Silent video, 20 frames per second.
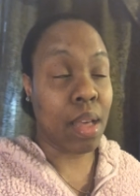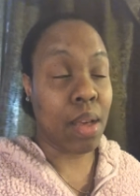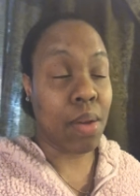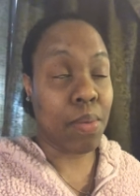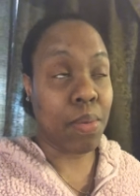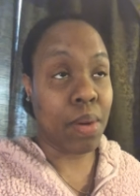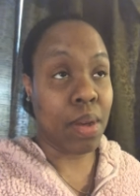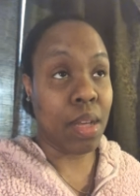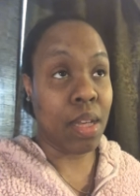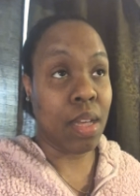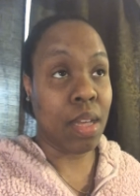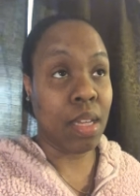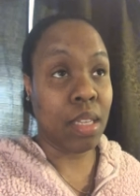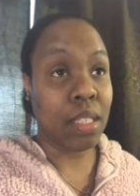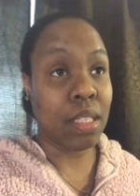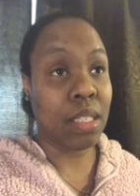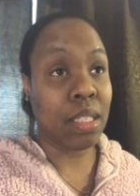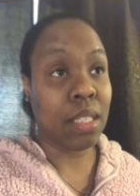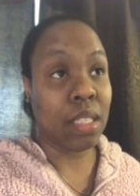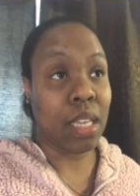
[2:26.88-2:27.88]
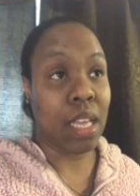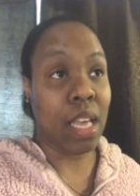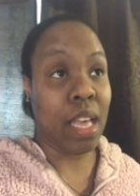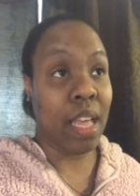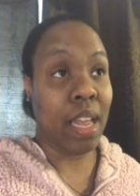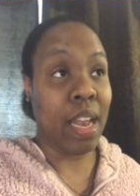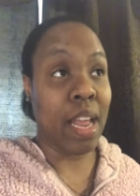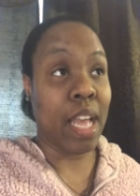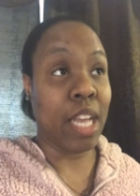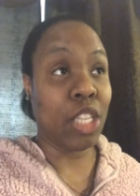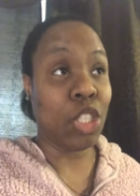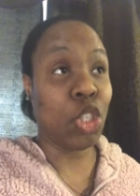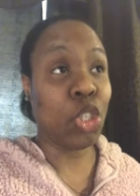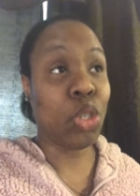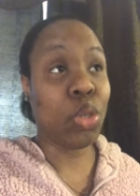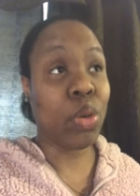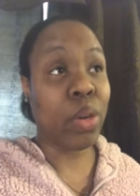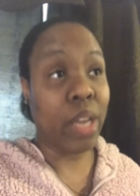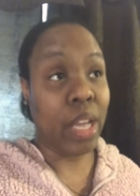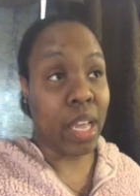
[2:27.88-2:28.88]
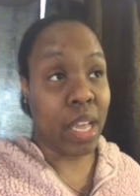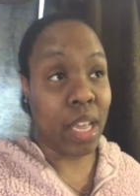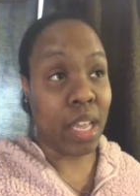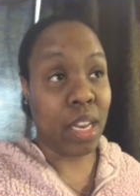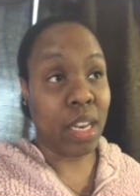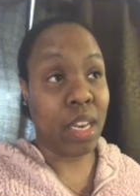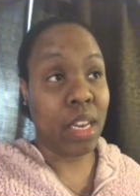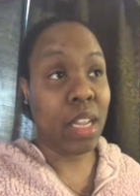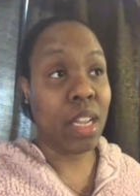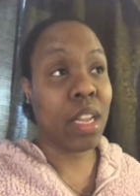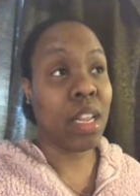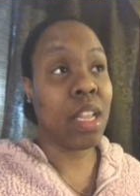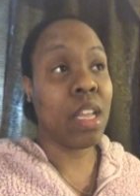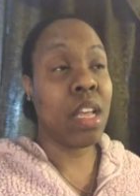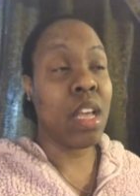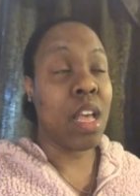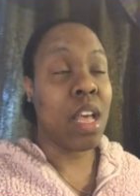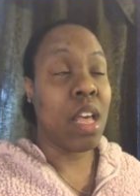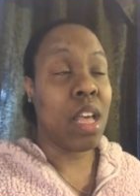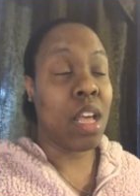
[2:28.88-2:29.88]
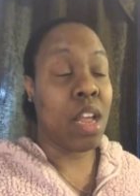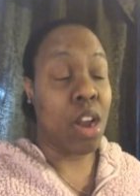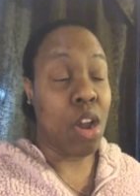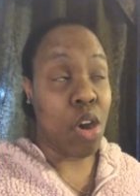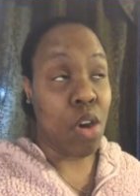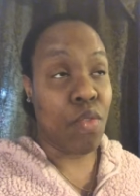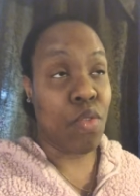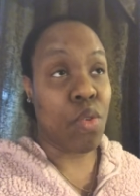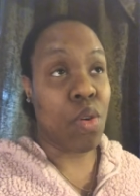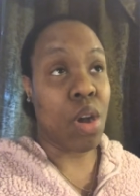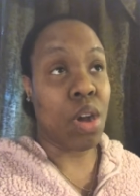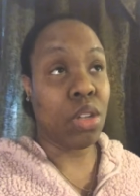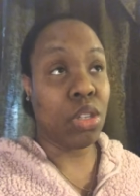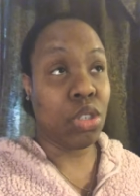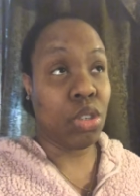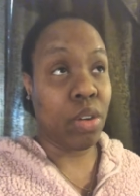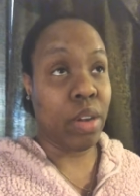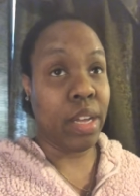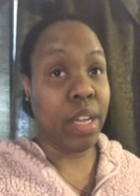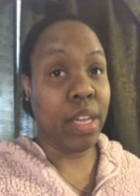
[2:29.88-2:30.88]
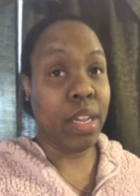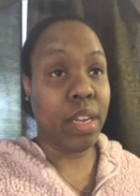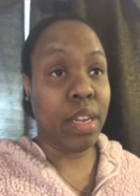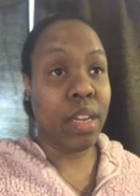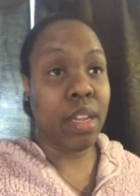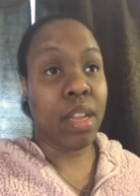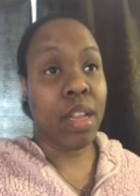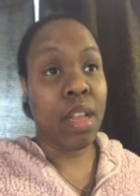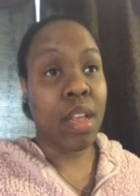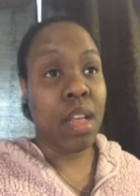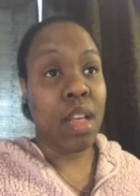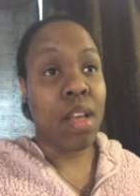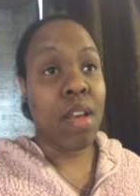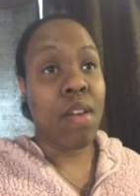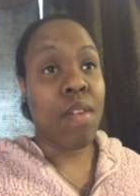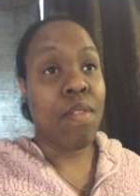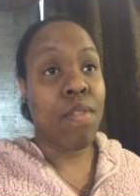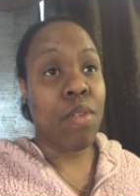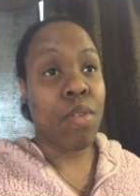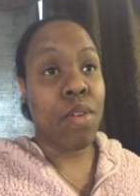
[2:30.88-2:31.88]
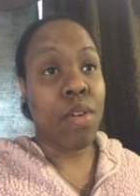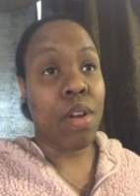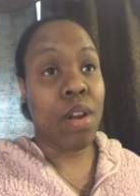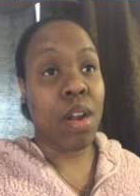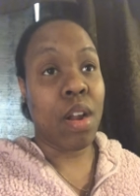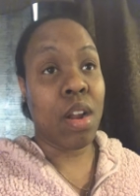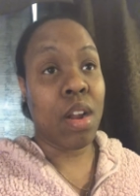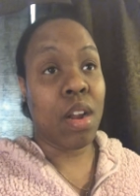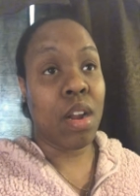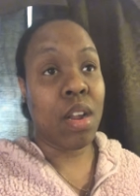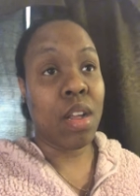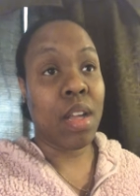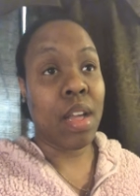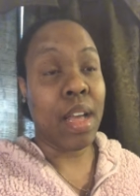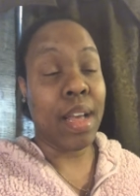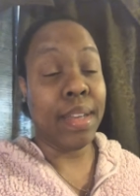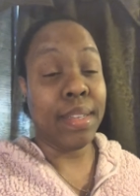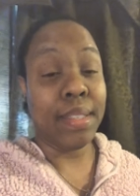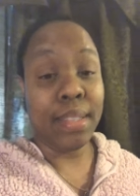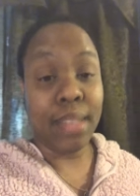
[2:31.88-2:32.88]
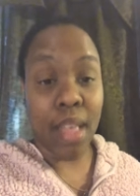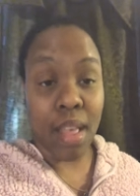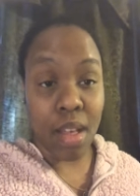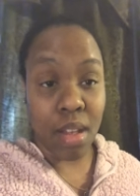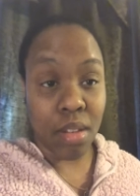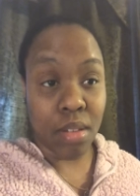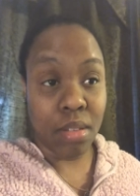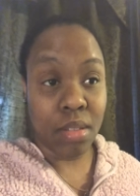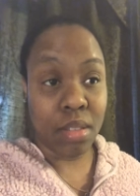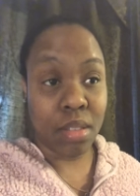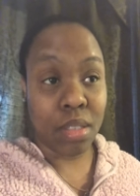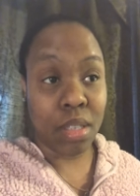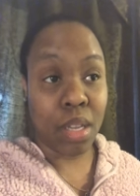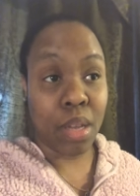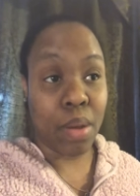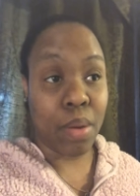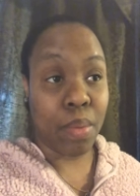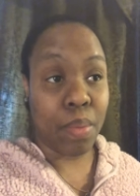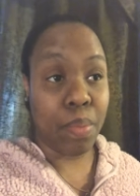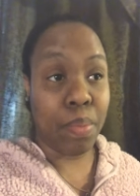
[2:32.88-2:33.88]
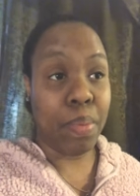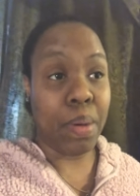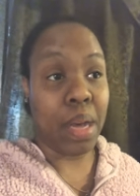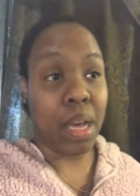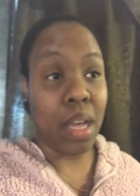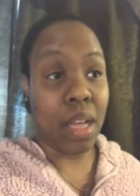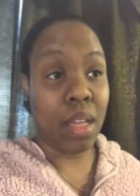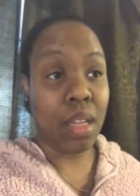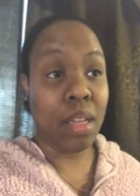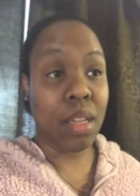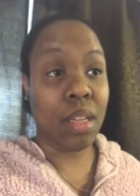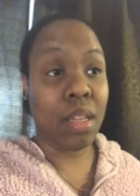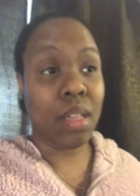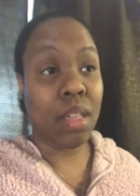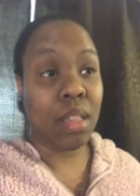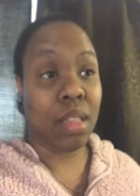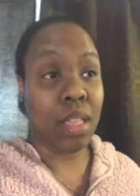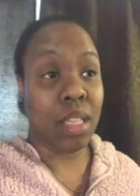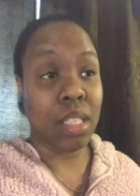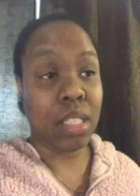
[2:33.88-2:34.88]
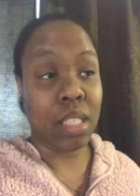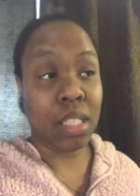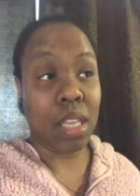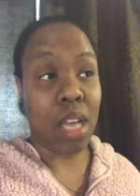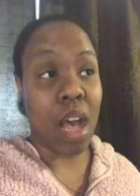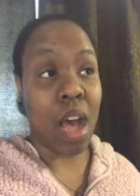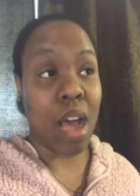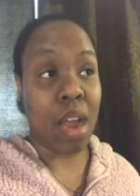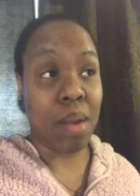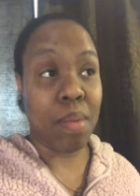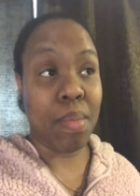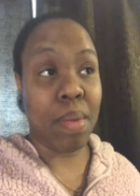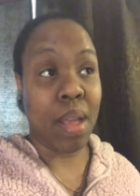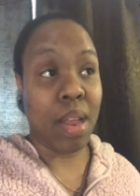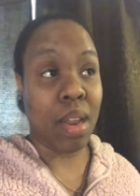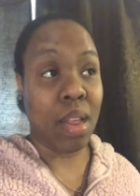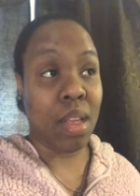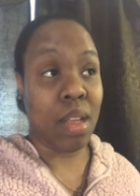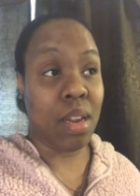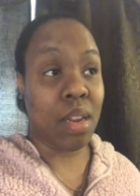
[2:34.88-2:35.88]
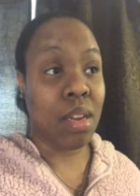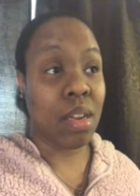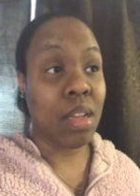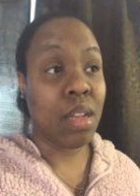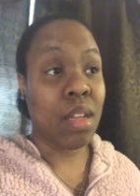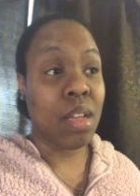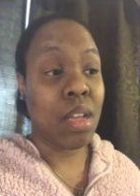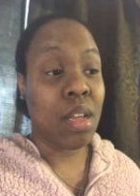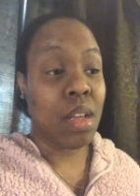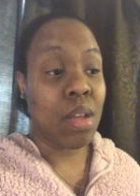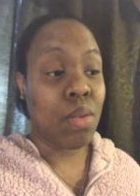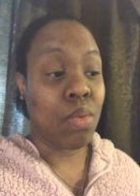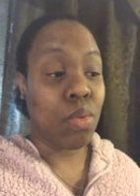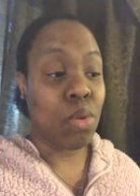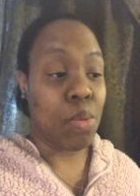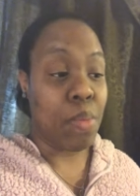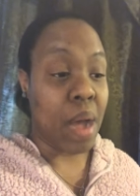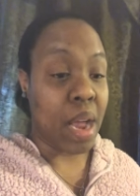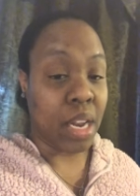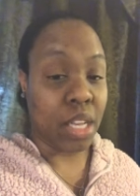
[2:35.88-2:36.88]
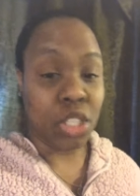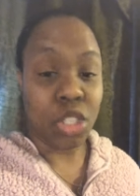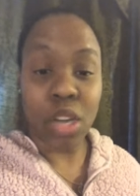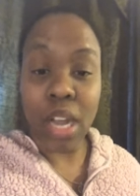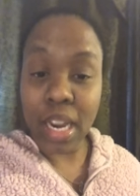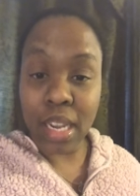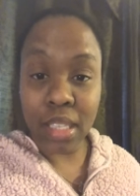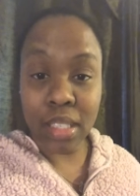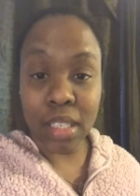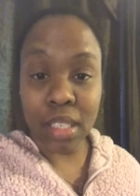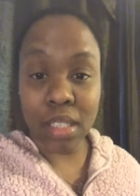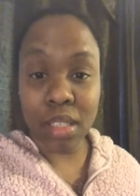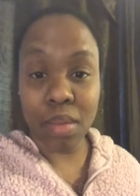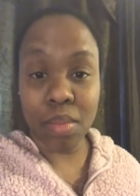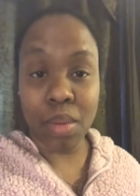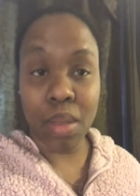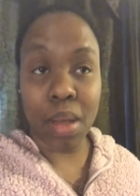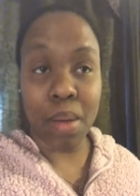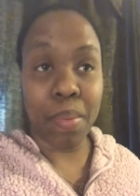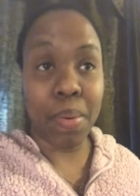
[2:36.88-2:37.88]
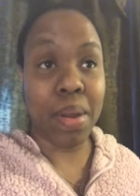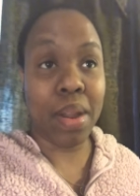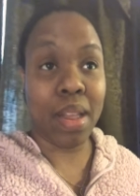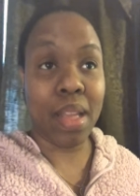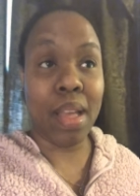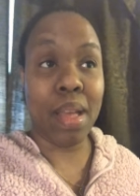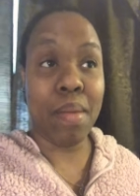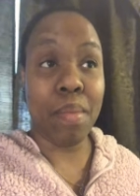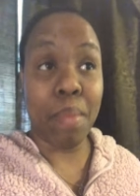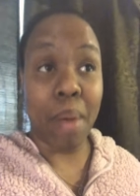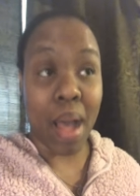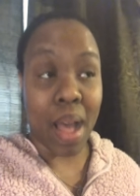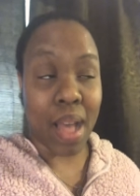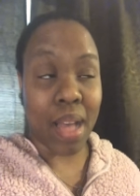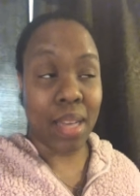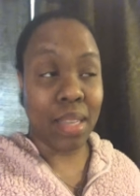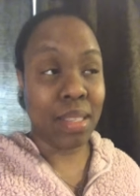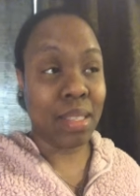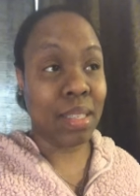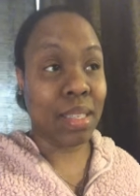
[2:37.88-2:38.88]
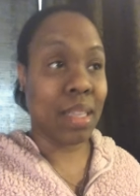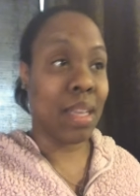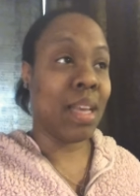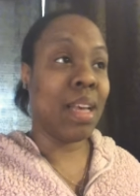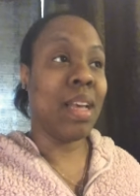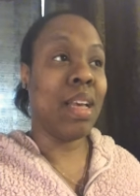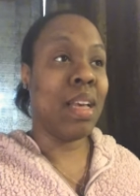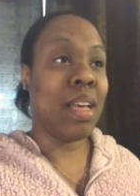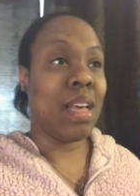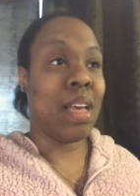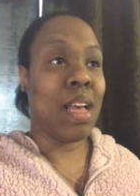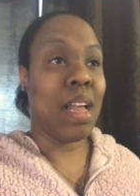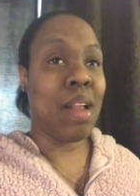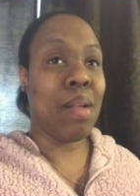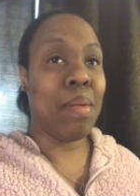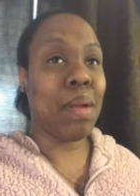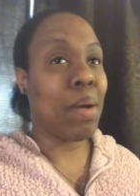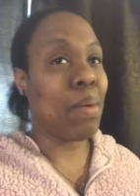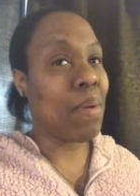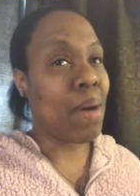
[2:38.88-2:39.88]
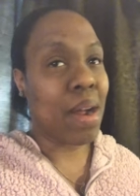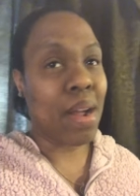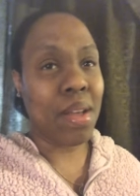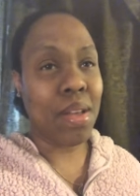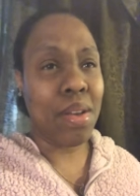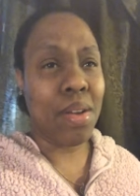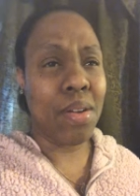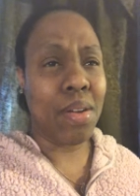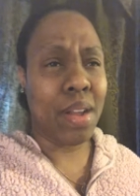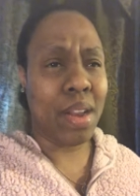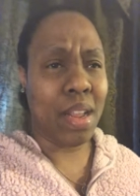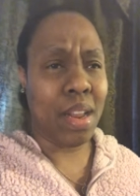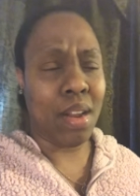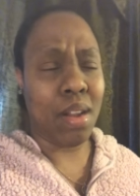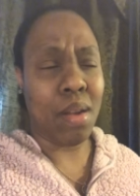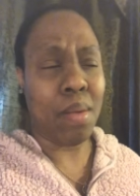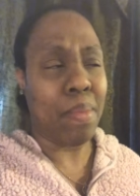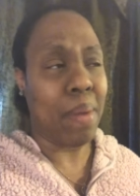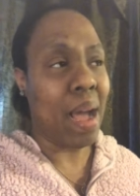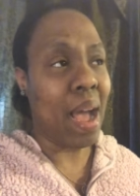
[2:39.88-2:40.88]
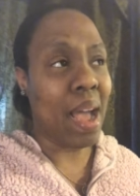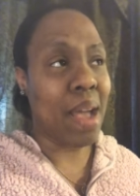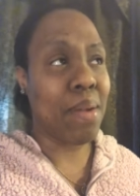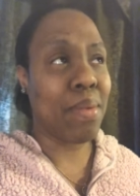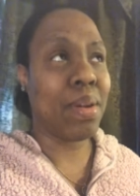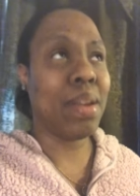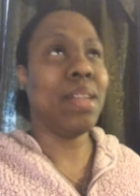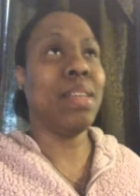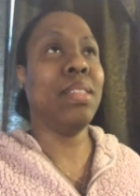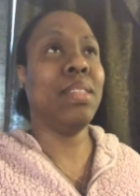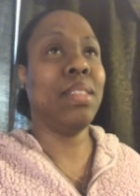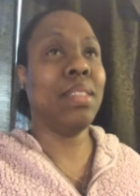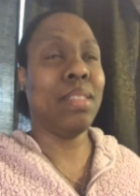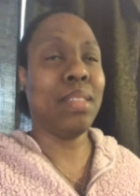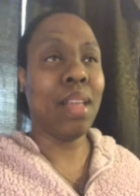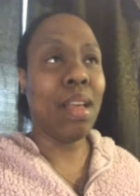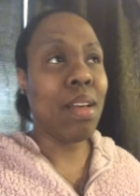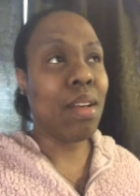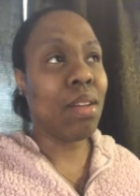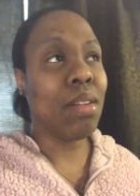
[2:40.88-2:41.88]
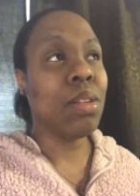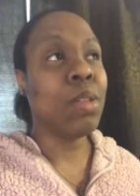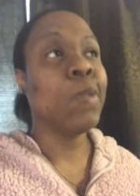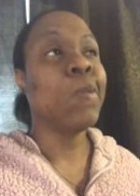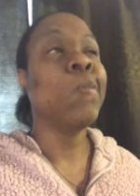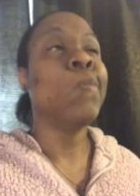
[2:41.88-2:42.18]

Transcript: was in a trend, an overall trend for a sell, but this automated robotic trading system kept putting in buys. And I'm like, why are you going in on a buy when it's a sell?